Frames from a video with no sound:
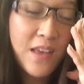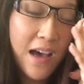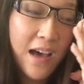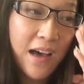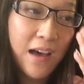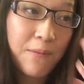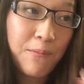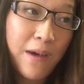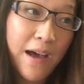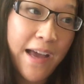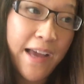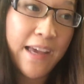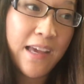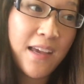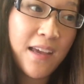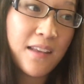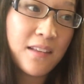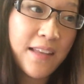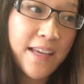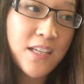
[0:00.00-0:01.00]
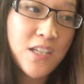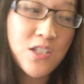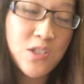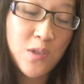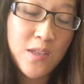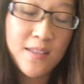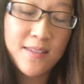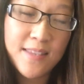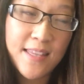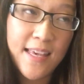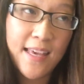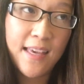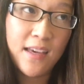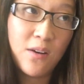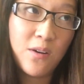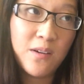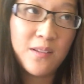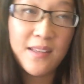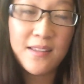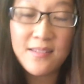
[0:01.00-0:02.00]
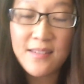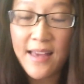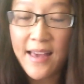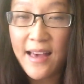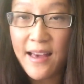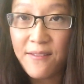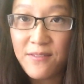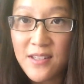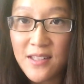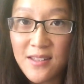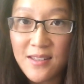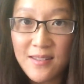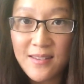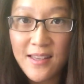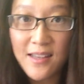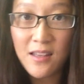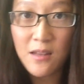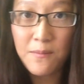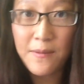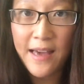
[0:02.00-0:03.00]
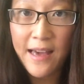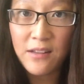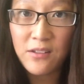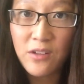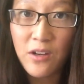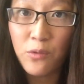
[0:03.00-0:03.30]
I like to do this thing, or at least I have done this thing in the past,